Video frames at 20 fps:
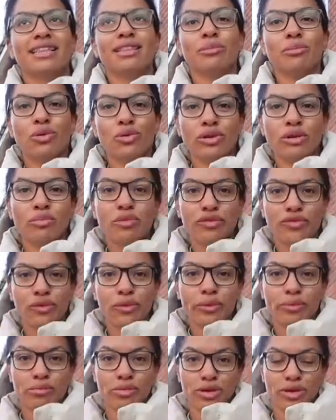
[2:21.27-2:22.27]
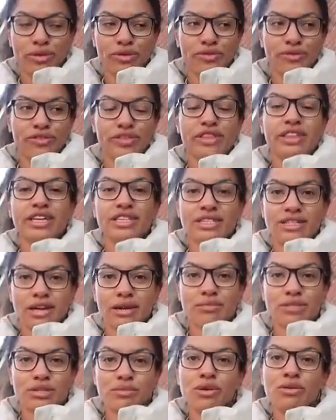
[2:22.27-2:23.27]
the morning before we move. This
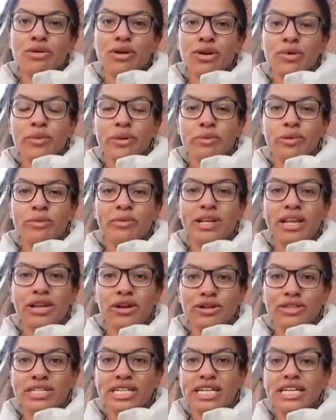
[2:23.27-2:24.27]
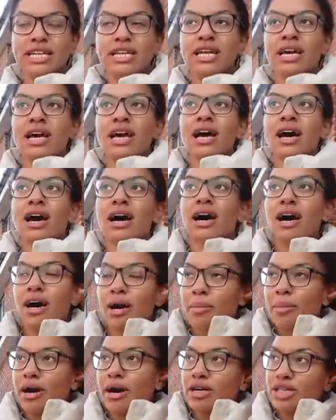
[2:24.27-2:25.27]
time tomorrow we will be loading
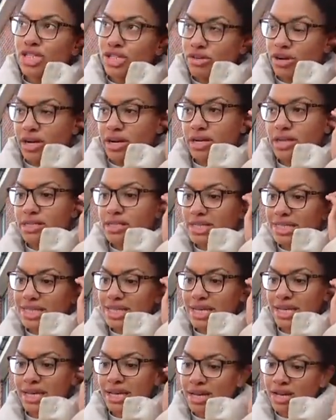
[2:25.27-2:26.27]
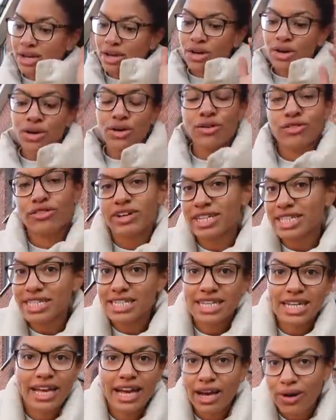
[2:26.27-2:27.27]
up our trucks, ready
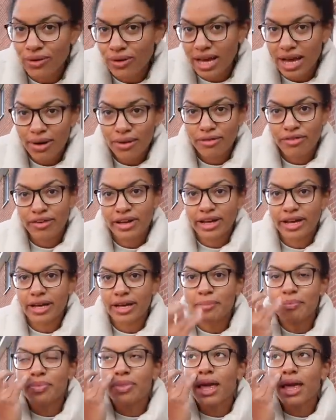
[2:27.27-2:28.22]
to get on out of here.